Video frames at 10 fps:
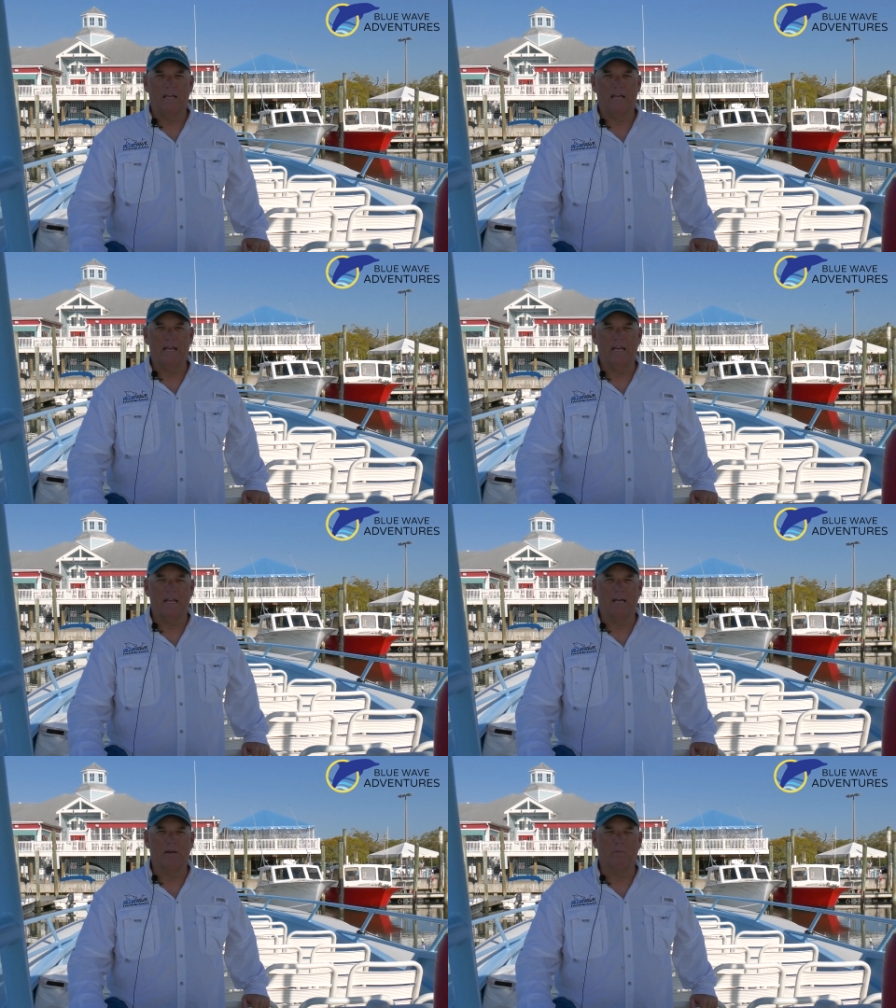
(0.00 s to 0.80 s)

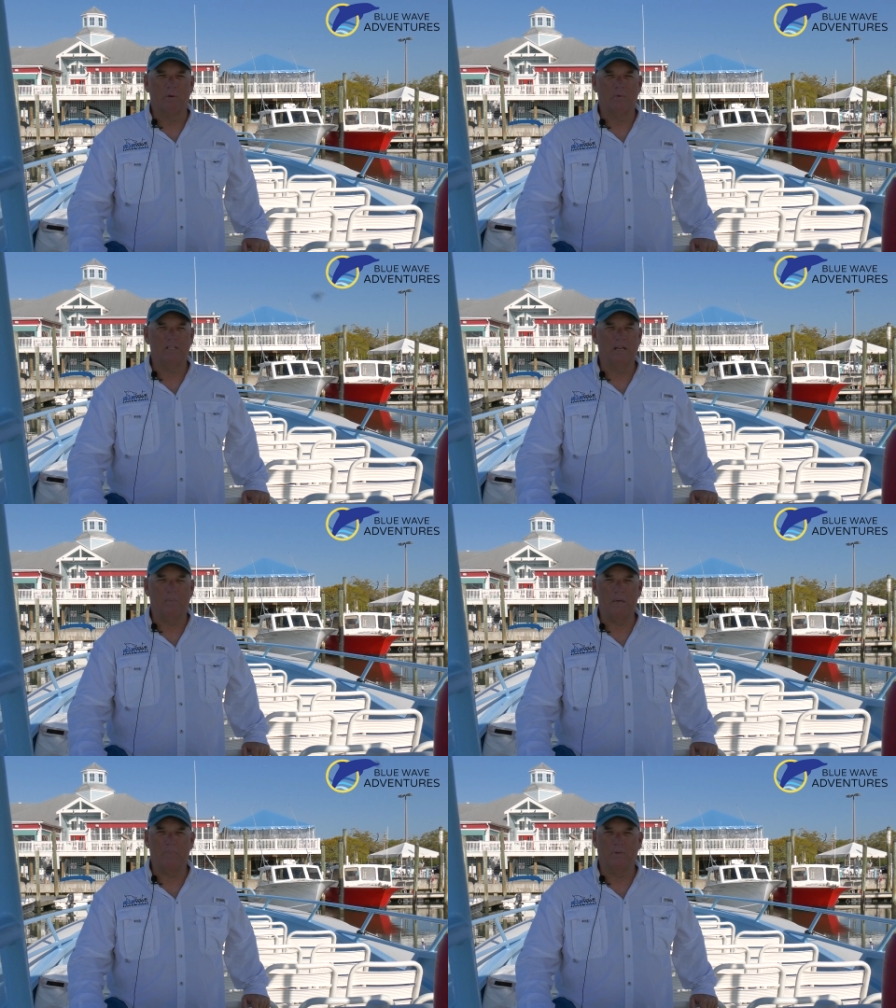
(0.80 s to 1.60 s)
And what we tell
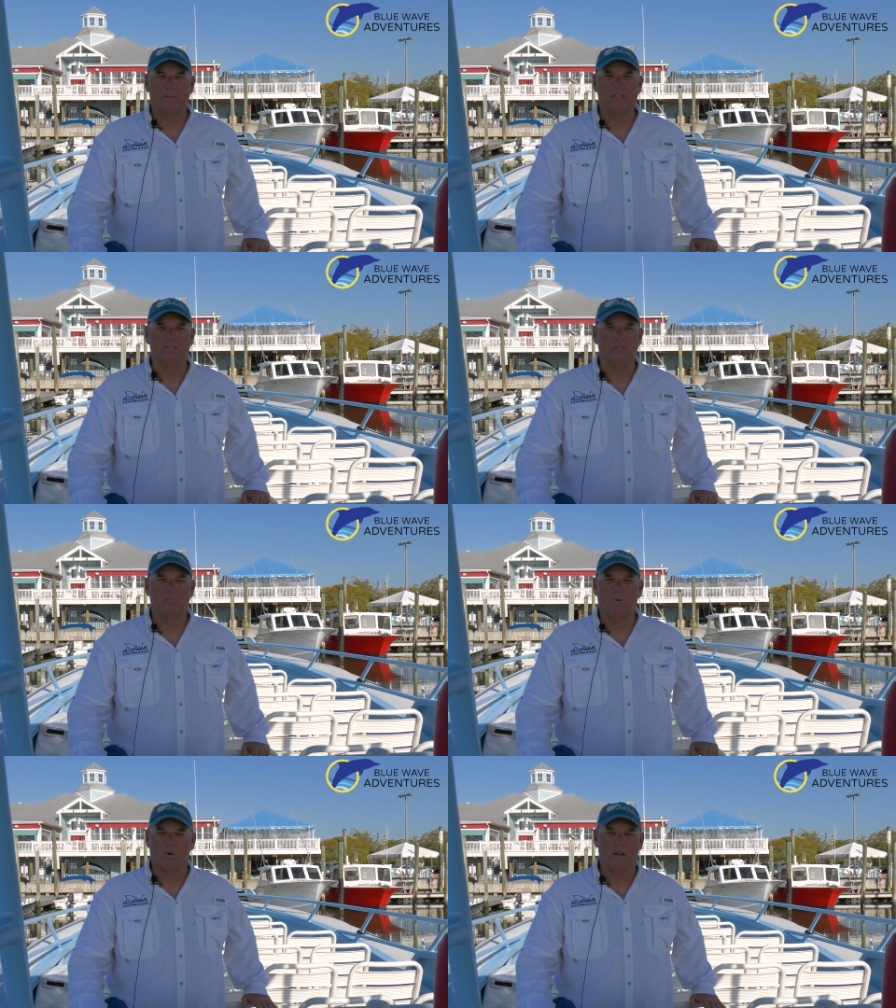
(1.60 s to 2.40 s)
people is
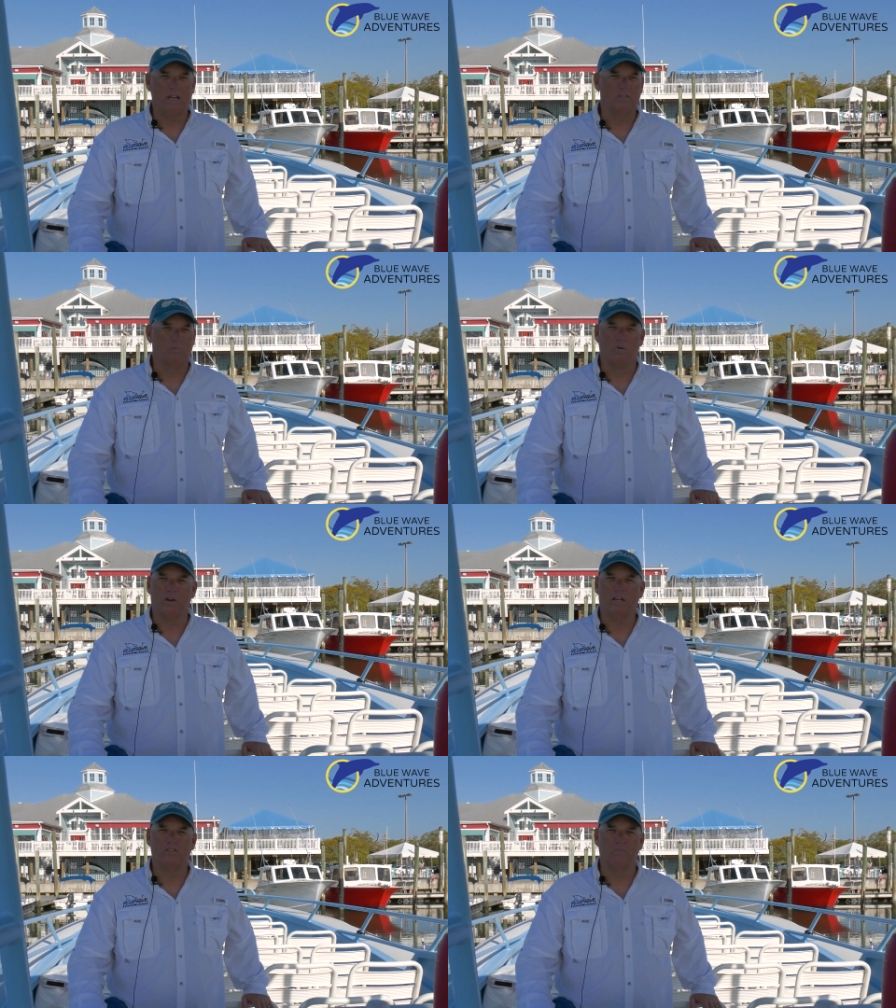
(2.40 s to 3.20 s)
the mornings.
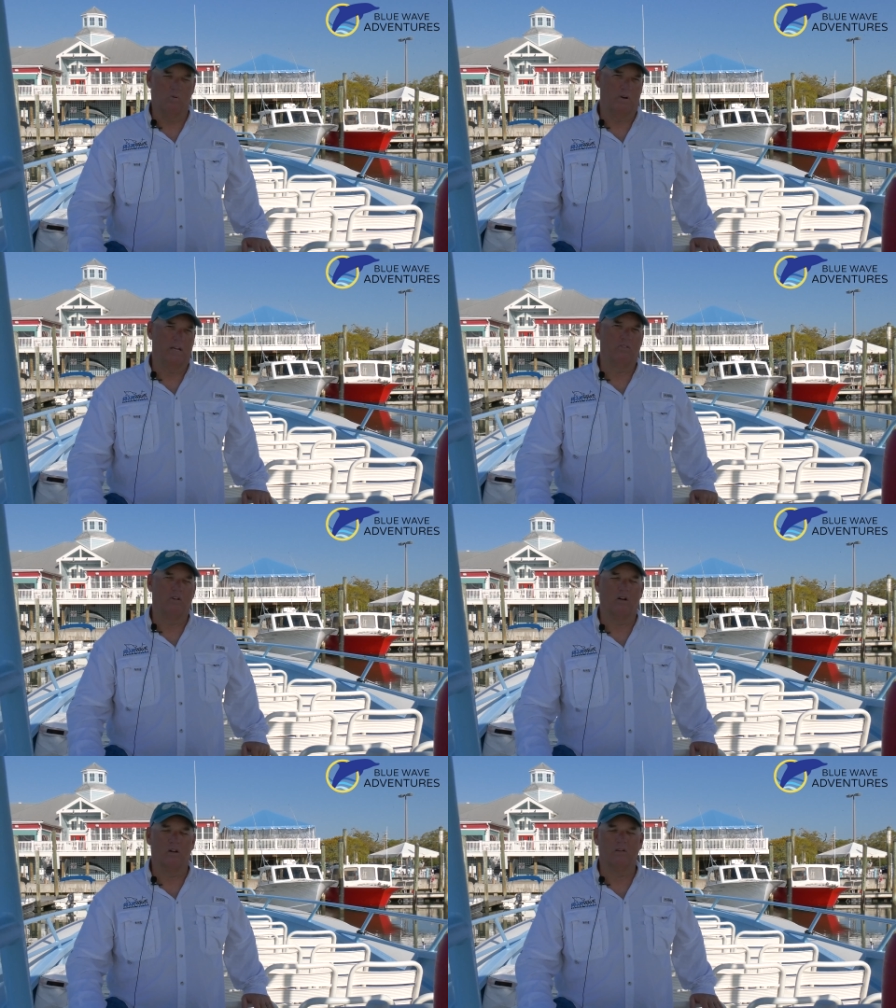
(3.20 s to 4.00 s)

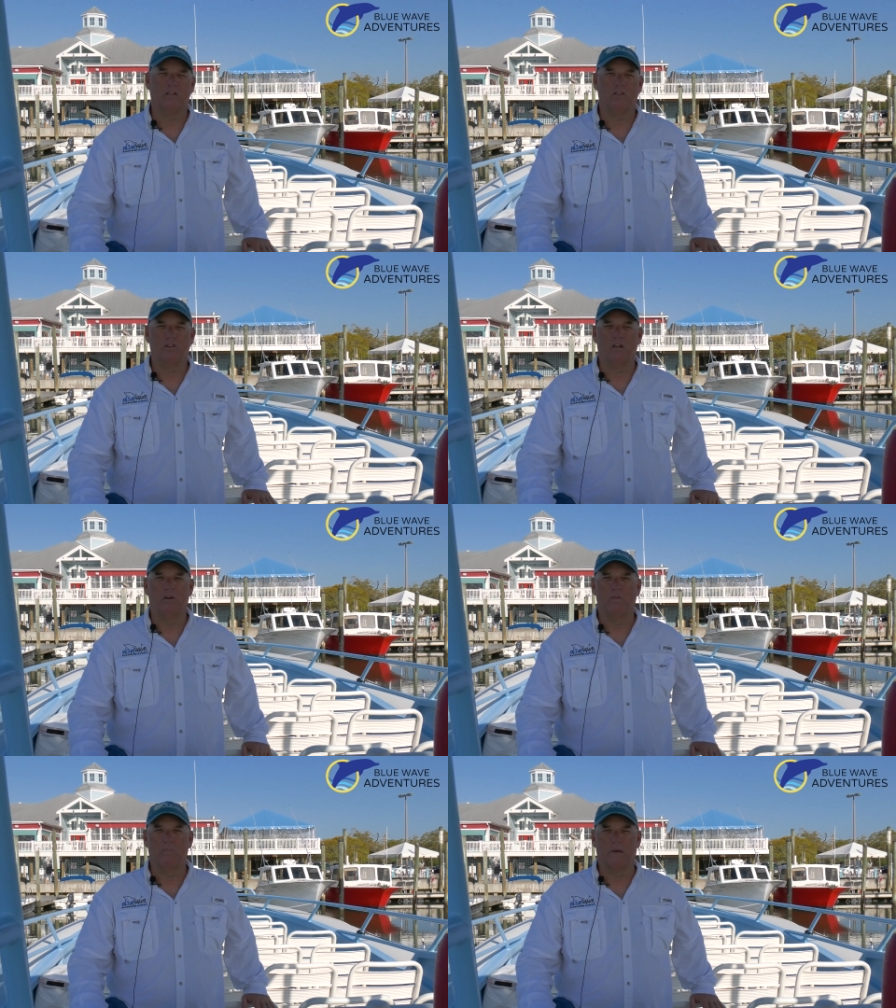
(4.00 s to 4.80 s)
The earlier you
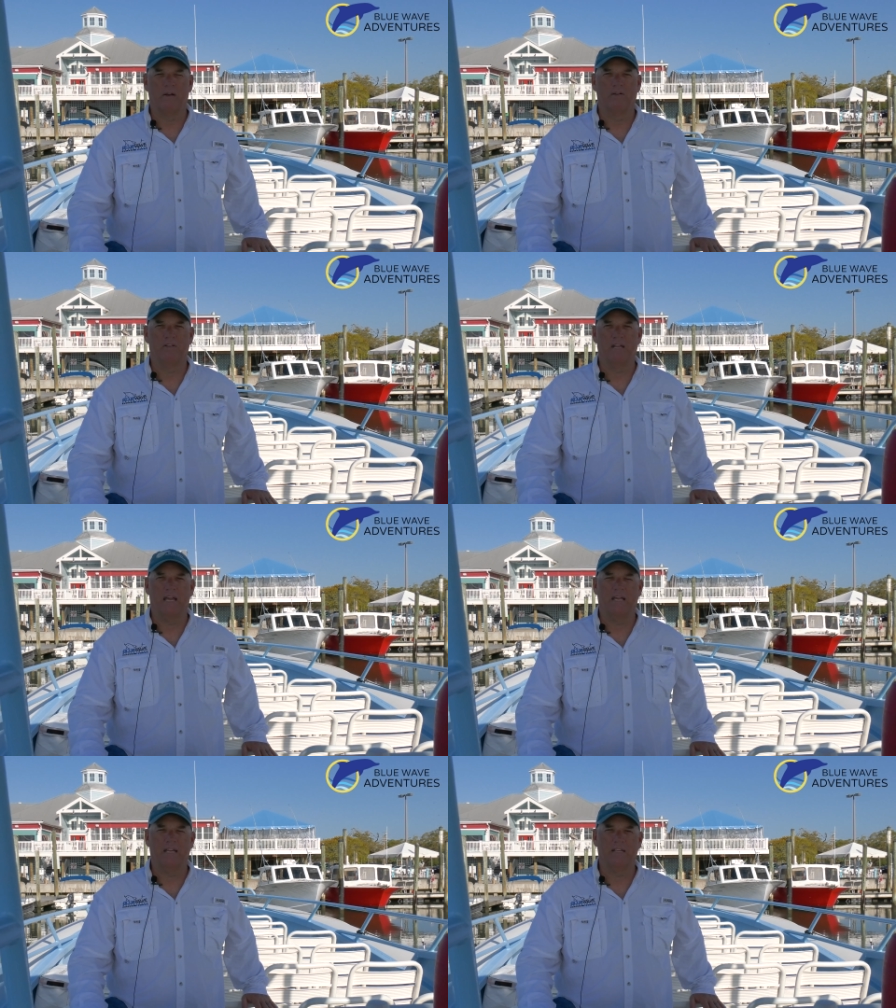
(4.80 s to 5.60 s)
go, the better in the
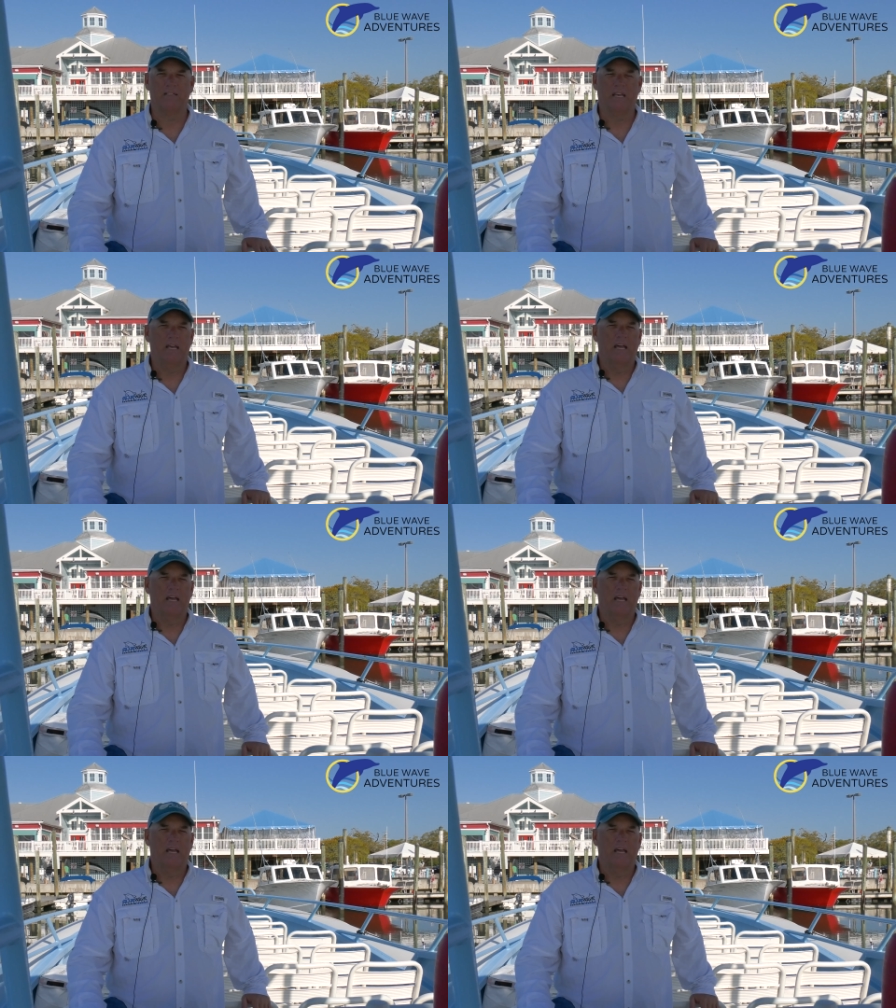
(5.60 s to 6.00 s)
day it is.